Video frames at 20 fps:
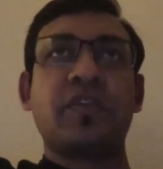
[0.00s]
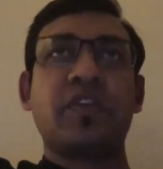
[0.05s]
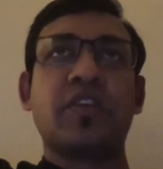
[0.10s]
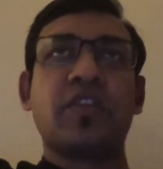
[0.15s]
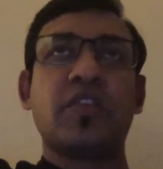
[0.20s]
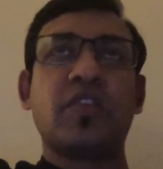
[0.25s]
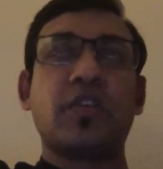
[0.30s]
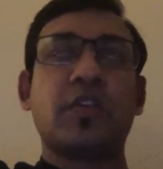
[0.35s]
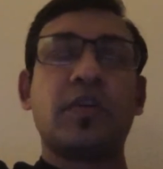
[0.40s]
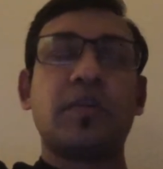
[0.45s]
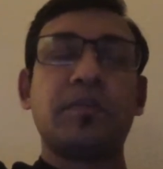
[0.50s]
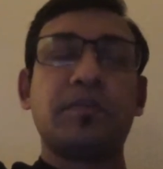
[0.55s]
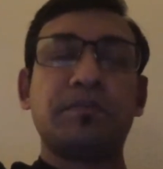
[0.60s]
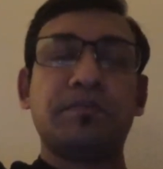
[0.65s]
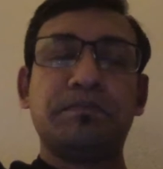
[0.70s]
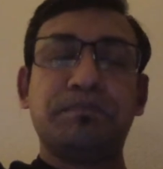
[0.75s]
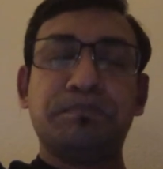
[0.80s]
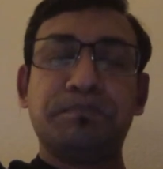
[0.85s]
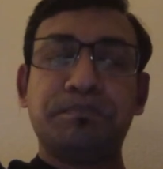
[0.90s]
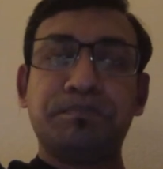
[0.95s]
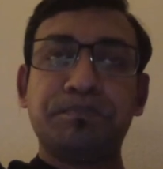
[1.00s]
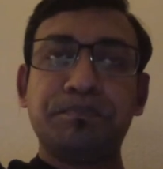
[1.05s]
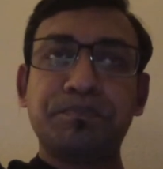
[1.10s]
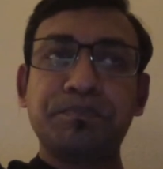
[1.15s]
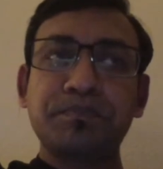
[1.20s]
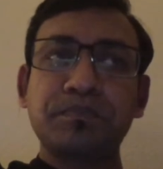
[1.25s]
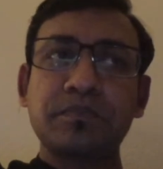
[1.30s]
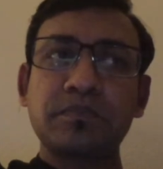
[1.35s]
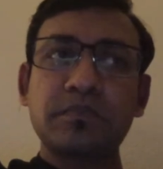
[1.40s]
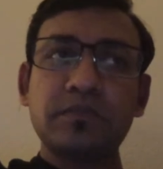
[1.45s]
So
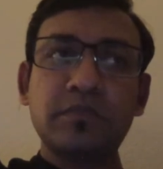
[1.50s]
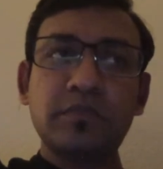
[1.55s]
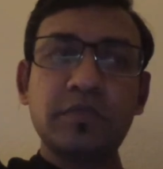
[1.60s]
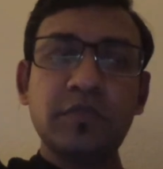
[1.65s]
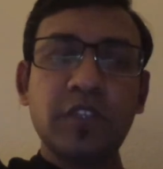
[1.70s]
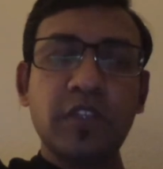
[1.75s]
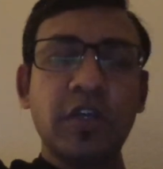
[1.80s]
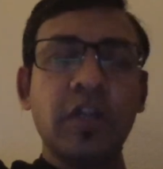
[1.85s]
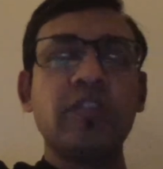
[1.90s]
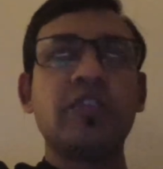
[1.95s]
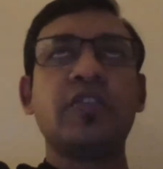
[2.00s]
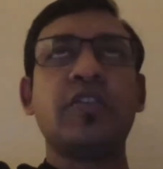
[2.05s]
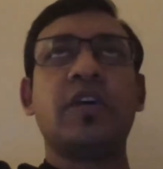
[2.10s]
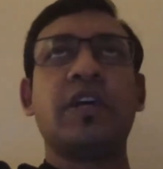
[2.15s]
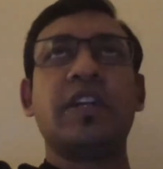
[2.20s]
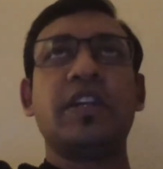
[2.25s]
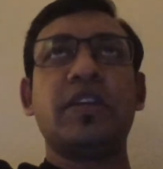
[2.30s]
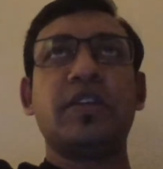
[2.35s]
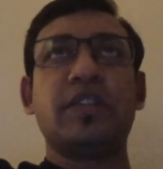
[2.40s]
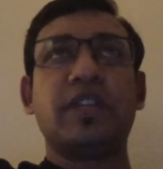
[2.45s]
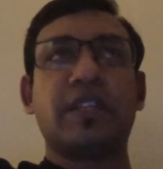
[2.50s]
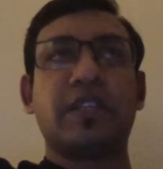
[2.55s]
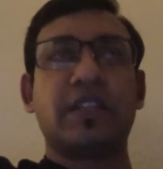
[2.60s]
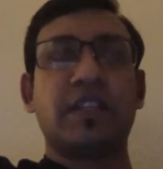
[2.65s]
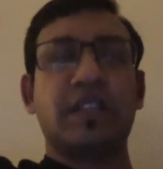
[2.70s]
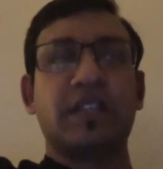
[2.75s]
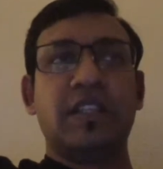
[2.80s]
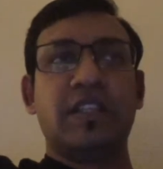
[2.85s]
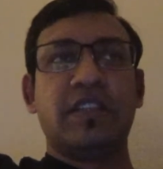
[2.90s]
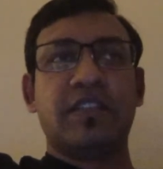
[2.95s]
also I know that
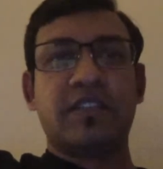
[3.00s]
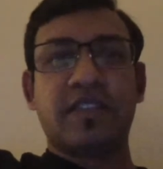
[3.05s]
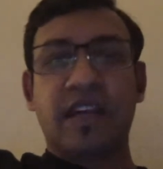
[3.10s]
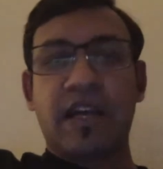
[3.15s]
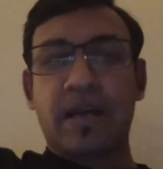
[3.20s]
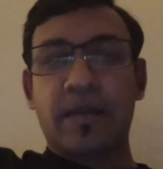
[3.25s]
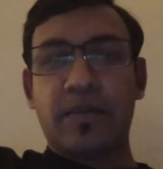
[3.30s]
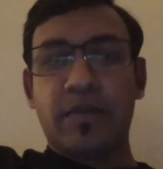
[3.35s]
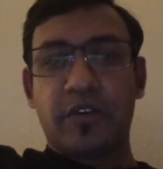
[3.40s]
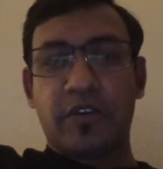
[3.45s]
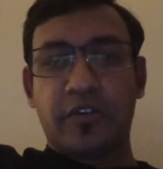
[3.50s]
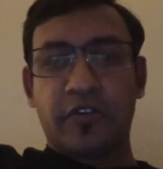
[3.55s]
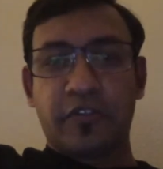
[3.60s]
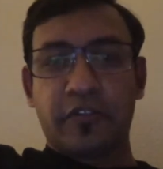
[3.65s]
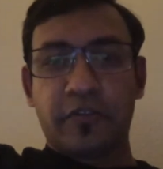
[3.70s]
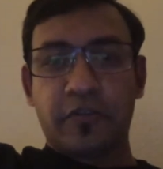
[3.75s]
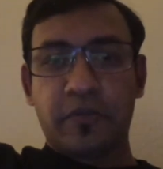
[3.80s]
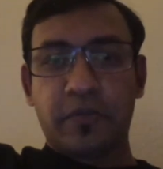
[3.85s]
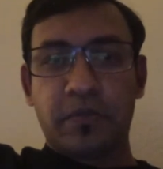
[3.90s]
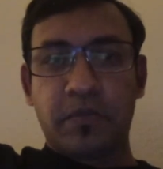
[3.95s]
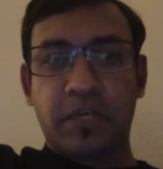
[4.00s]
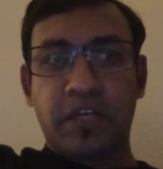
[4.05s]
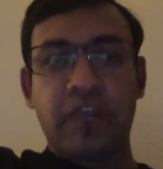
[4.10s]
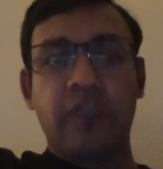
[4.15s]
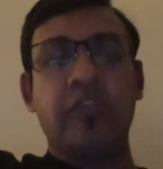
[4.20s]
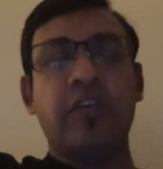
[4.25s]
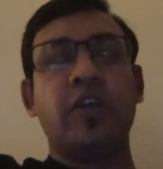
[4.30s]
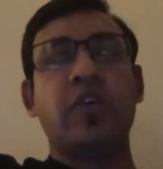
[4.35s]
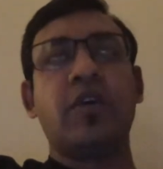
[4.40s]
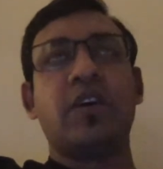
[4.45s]
some of my
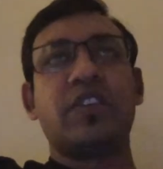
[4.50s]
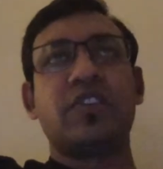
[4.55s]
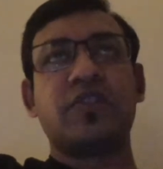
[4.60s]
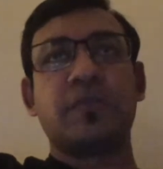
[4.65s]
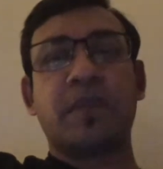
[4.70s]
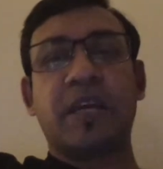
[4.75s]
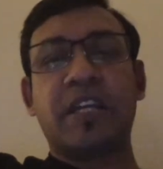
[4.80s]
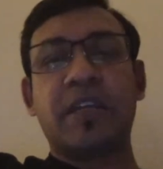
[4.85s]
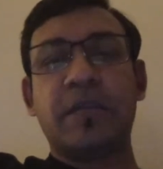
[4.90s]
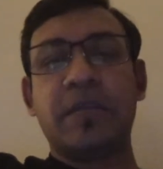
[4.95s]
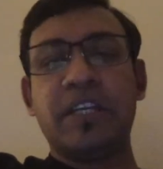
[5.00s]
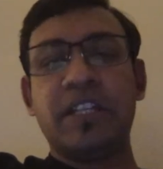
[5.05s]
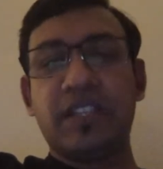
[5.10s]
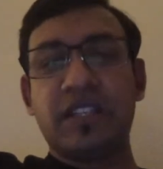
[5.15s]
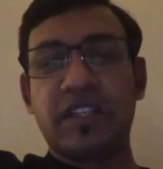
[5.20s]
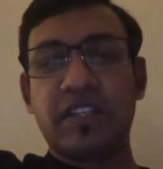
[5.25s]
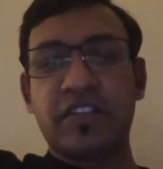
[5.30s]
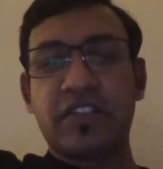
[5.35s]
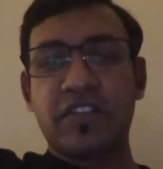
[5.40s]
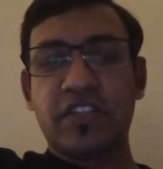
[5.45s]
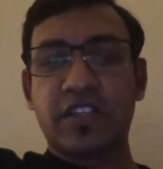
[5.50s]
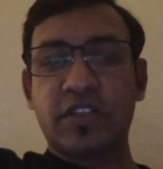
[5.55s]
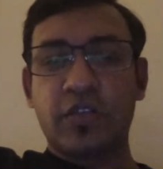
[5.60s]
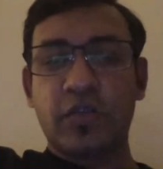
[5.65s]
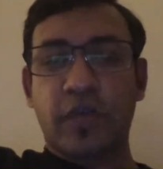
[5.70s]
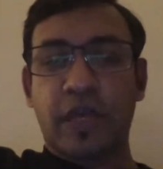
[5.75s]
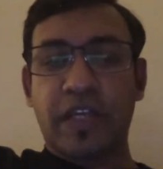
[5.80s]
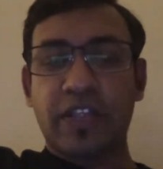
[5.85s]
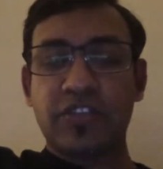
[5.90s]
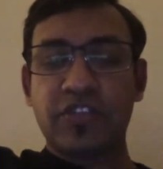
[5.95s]
viewers might be interested
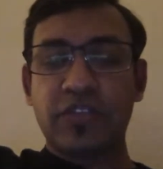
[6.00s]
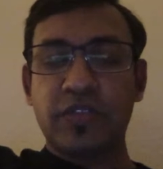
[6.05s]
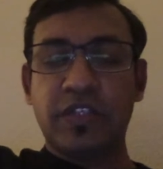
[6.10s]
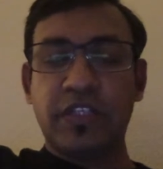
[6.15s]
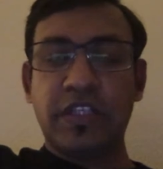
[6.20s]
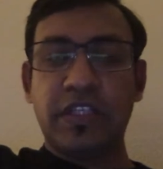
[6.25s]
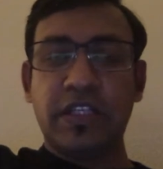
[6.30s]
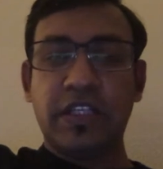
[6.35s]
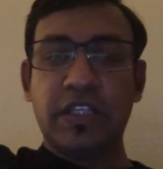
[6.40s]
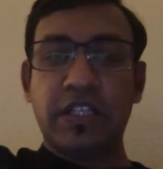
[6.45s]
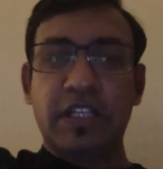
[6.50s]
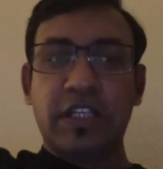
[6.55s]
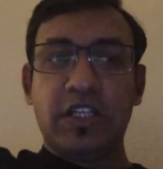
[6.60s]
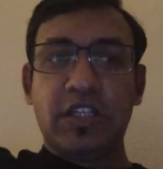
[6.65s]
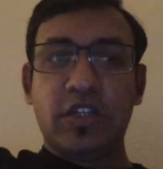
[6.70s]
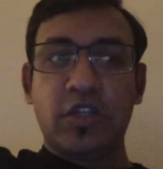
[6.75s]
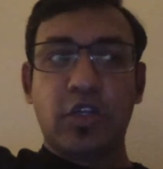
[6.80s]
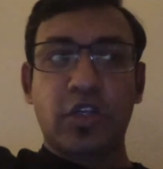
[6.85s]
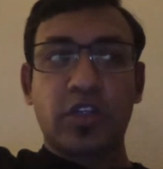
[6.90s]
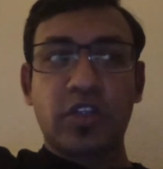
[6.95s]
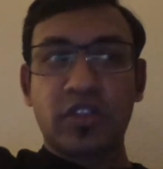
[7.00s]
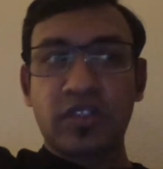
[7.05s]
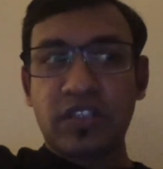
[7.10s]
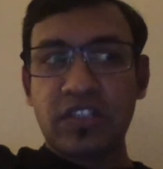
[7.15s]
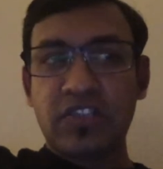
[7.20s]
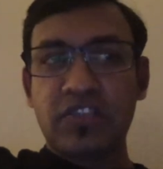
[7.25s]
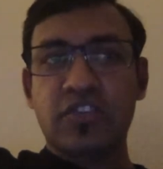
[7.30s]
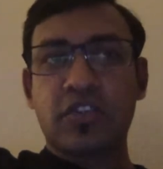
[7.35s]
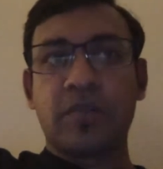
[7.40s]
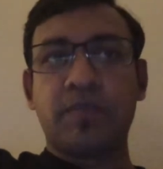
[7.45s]
to actually not only
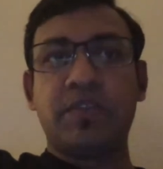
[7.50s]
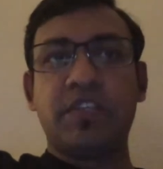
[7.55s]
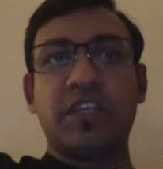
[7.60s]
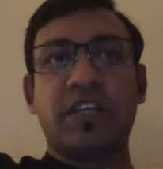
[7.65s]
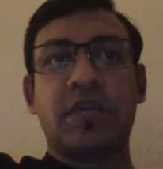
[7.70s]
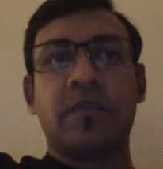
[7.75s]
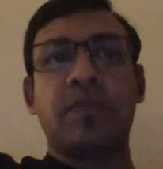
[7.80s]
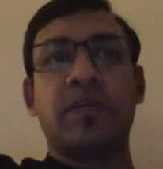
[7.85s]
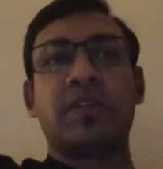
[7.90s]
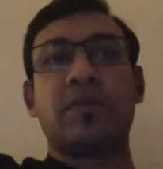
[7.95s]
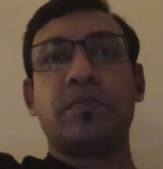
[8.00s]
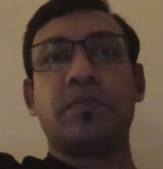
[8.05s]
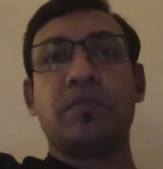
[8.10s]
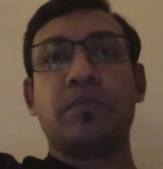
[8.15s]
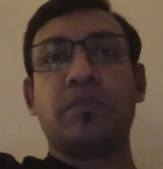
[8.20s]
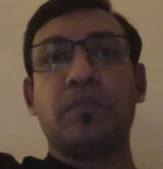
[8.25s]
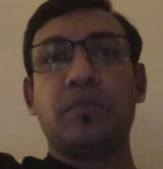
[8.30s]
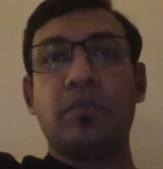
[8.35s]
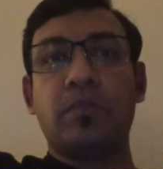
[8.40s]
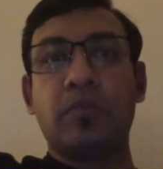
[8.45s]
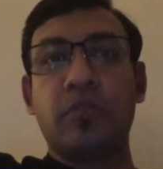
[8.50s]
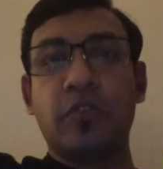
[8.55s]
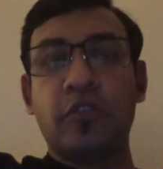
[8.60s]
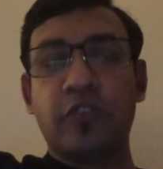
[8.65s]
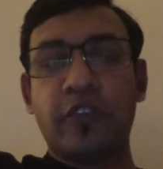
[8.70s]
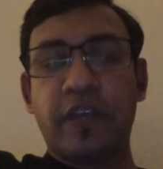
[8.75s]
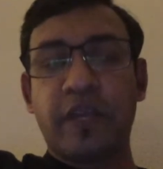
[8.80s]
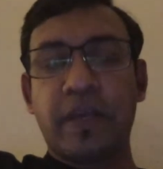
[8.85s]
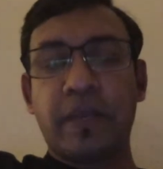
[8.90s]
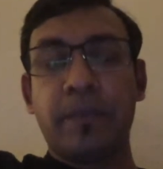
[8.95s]
stop there but move
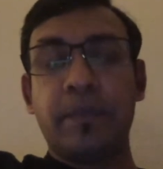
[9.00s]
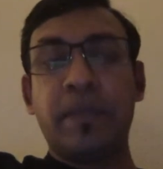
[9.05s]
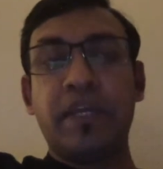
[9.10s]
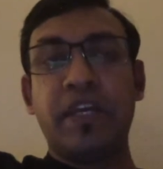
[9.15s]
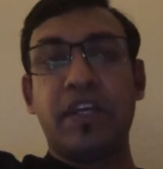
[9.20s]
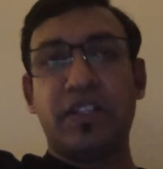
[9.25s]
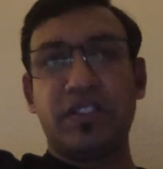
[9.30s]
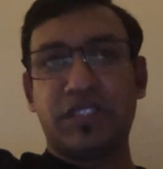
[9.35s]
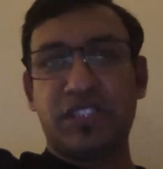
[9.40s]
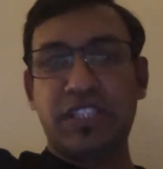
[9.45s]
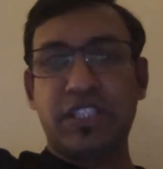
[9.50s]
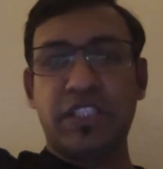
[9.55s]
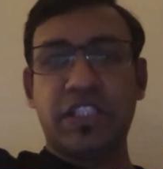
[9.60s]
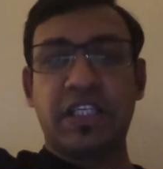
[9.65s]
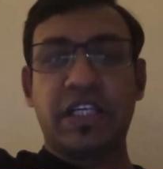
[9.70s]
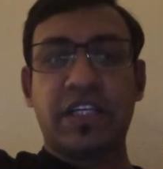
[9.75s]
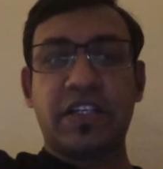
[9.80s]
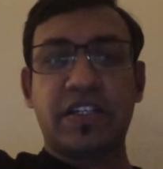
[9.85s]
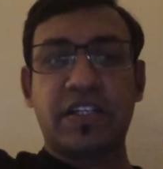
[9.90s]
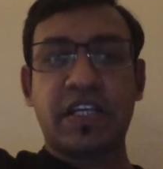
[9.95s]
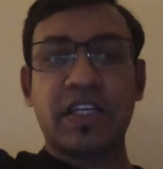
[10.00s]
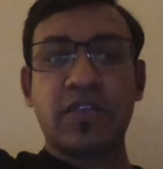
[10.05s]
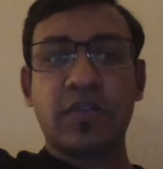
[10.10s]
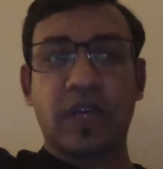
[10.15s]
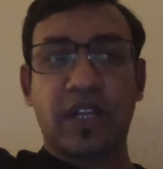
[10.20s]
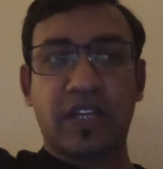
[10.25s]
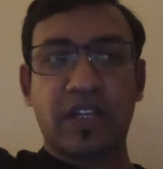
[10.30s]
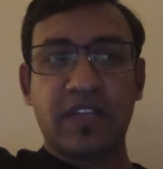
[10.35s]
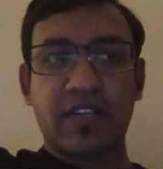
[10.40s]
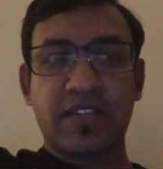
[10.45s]
beyond it and try to
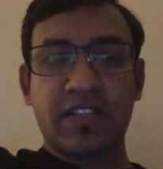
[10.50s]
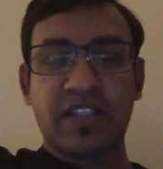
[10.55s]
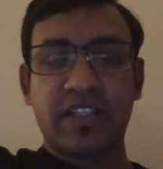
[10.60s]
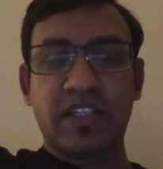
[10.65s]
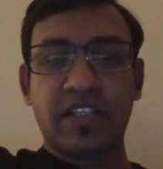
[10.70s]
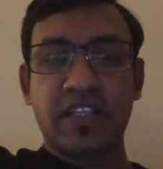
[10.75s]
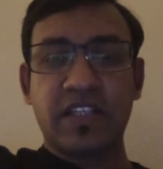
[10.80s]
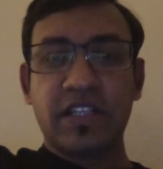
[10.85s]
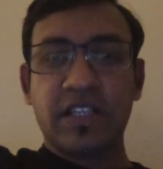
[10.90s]
understand